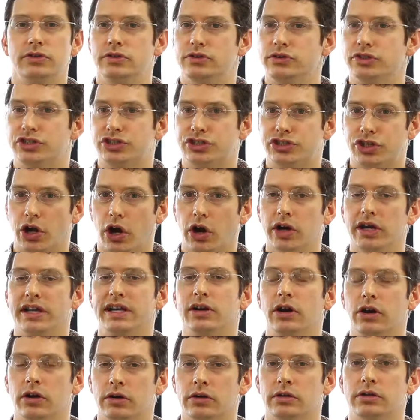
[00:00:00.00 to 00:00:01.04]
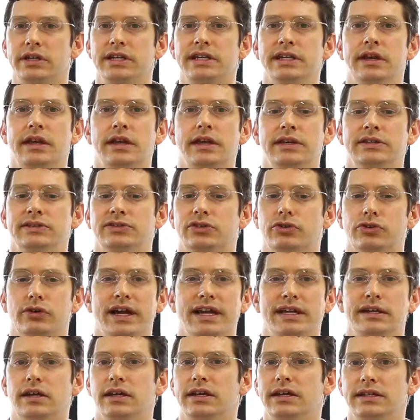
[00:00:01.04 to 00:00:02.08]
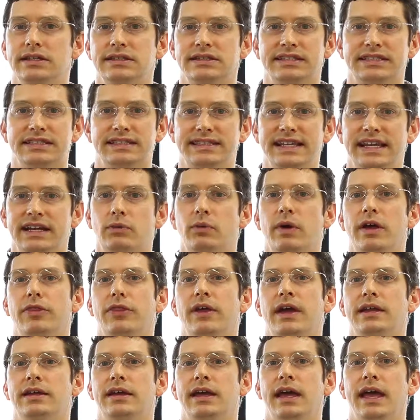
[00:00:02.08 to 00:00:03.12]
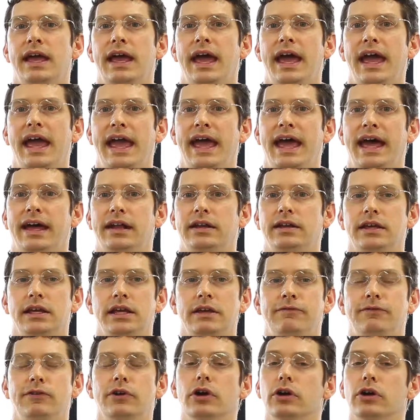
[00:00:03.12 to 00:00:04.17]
Starting early is great, stick with it. And if